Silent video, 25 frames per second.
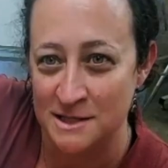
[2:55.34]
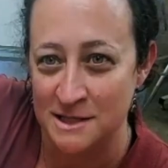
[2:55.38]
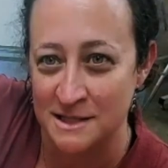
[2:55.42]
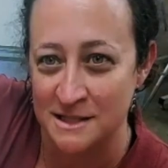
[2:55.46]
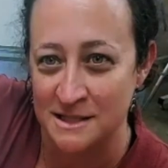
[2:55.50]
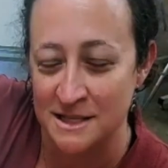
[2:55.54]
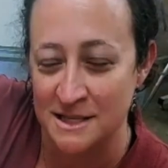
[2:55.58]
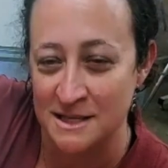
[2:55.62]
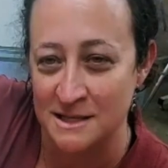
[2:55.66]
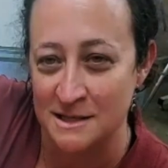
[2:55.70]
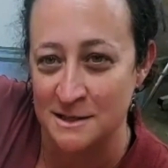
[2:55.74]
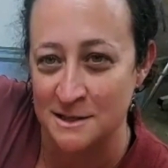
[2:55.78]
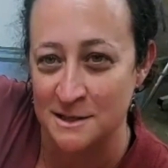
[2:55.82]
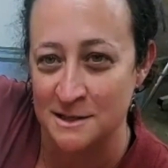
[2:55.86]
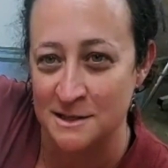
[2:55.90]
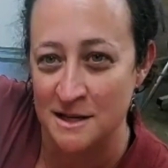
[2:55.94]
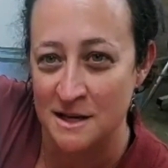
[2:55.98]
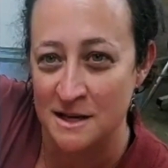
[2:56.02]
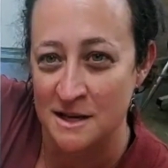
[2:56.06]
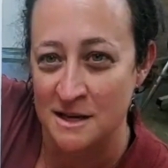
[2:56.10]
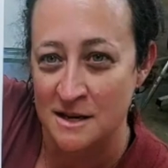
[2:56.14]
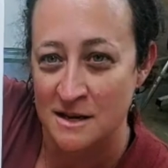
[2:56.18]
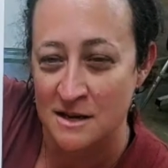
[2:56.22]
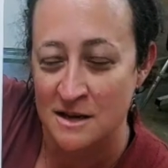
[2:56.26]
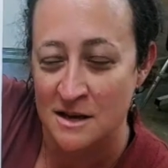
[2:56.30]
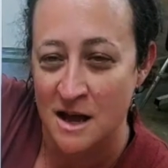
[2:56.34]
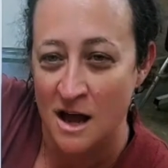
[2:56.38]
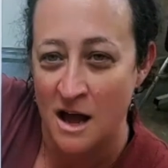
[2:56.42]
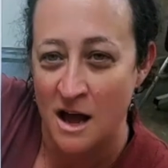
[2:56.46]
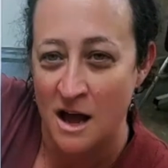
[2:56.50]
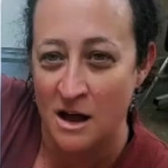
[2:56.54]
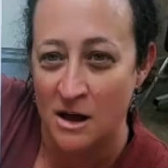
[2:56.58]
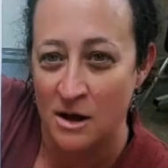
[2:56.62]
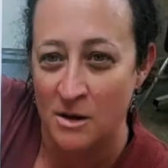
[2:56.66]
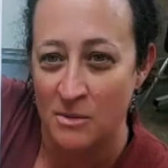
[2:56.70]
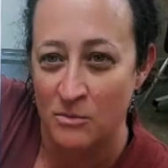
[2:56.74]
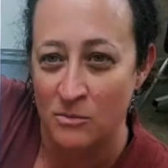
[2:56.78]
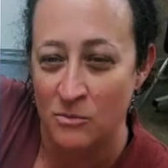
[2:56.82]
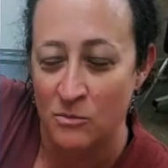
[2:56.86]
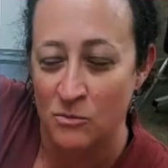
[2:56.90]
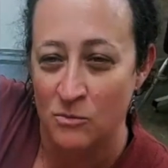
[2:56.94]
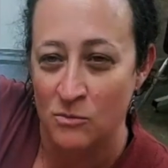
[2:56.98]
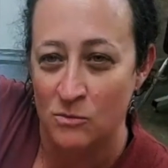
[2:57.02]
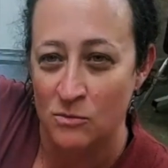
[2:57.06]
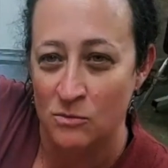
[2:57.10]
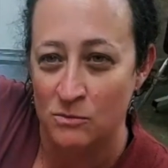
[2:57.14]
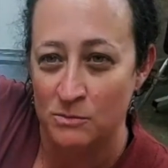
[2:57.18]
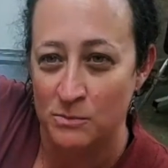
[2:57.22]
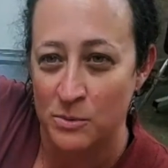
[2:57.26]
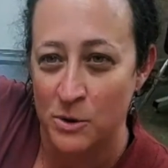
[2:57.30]
in his
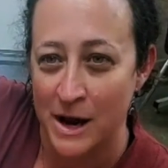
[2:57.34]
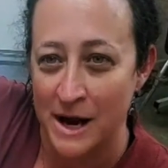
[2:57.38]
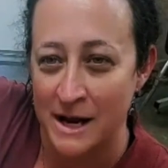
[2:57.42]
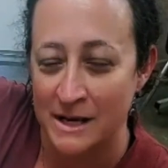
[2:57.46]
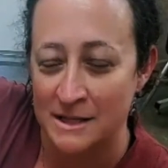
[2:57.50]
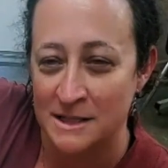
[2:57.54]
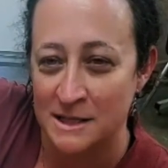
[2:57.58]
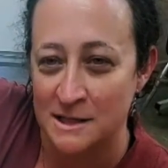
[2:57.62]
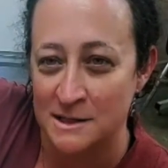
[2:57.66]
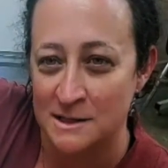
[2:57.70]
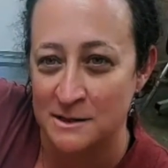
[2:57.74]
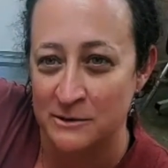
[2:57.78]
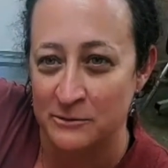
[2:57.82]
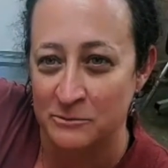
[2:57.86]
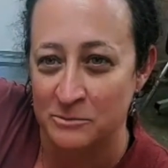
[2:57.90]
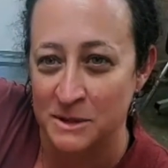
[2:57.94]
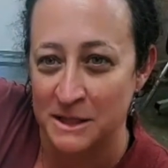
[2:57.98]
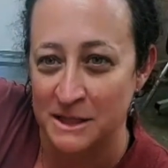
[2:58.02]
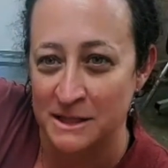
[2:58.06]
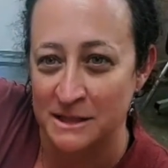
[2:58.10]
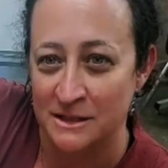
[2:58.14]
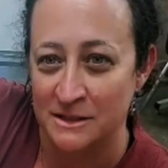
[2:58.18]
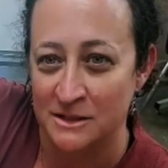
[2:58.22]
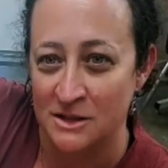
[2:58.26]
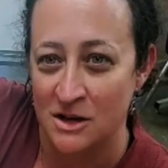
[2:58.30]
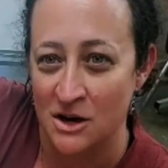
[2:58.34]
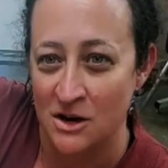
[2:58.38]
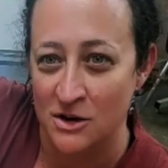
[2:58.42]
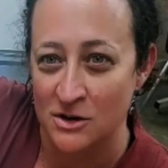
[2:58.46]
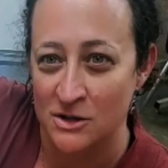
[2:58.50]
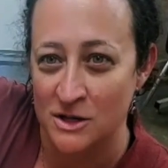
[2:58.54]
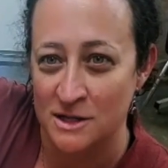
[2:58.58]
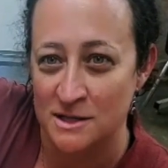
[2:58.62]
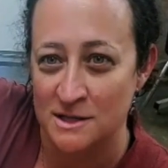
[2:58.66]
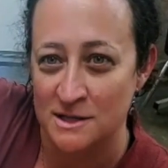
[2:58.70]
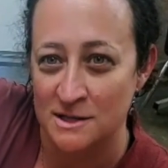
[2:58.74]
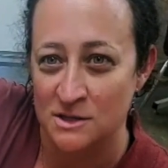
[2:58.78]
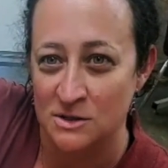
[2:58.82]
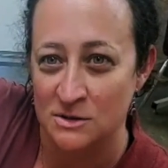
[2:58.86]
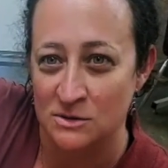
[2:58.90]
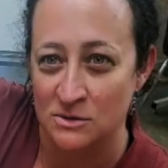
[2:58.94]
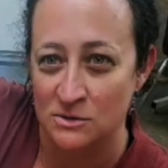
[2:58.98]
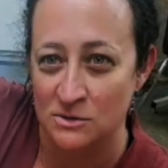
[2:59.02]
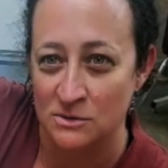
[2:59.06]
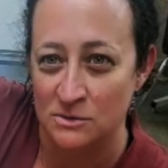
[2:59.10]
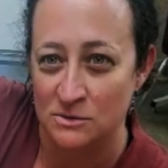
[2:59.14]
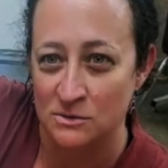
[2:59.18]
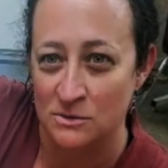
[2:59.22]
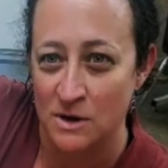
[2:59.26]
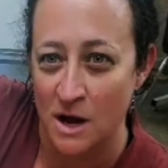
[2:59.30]
practice of being an artist
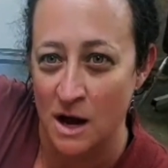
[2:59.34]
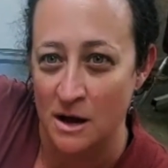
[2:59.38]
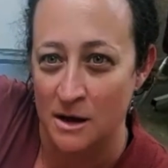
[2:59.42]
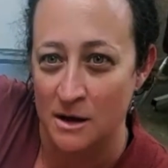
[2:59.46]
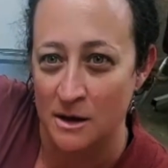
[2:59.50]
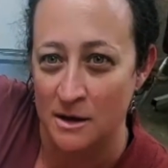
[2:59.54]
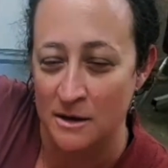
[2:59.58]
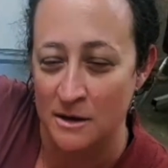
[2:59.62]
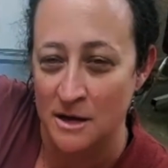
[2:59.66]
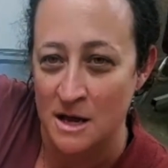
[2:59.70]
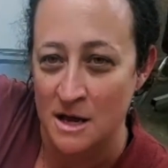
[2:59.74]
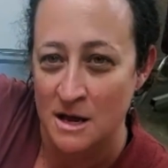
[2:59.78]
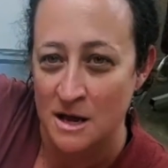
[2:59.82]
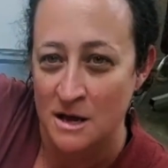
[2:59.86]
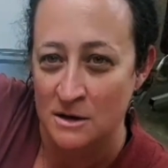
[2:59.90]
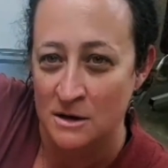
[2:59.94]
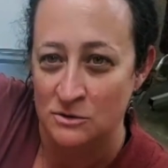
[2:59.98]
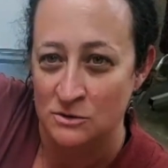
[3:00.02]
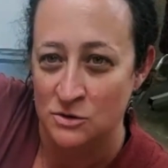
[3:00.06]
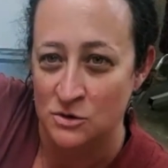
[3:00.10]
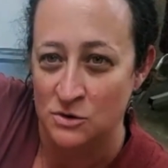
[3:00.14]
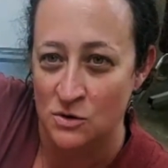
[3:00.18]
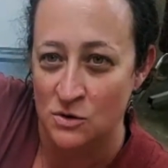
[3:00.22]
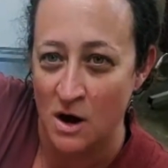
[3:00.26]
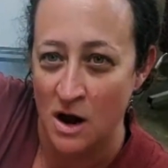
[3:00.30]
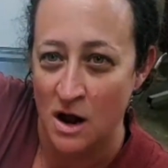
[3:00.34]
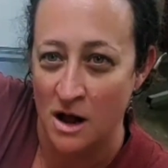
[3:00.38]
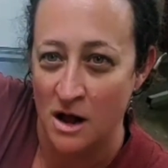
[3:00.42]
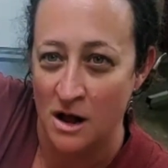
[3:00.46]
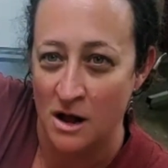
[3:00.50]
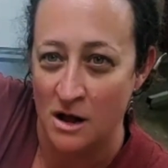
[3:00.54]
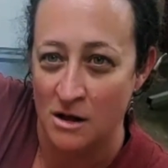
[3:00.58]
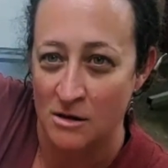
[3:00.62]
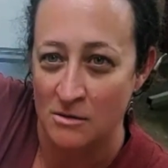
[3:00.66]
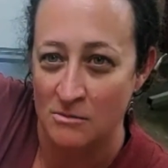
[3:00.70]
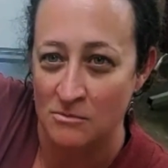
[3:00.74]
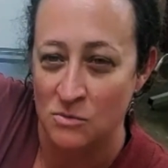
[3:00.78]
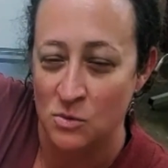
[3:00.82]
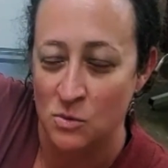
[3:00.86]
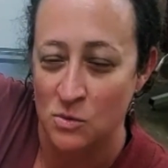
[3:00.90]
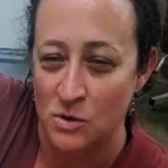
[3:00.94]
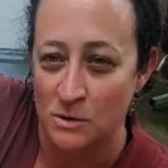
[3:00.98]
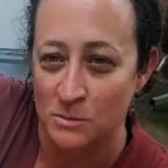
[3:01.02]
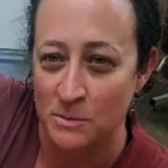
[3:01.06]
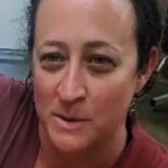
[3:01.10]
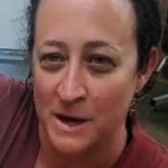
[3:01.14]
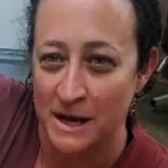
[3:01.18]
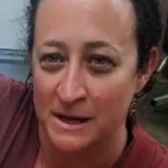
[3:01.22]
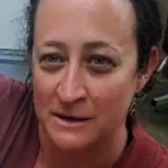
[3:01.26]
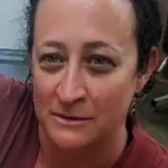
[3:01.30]
to draw
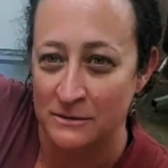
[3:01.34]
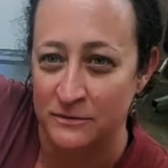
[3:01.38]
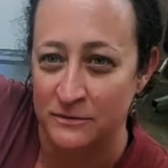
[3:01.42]
more by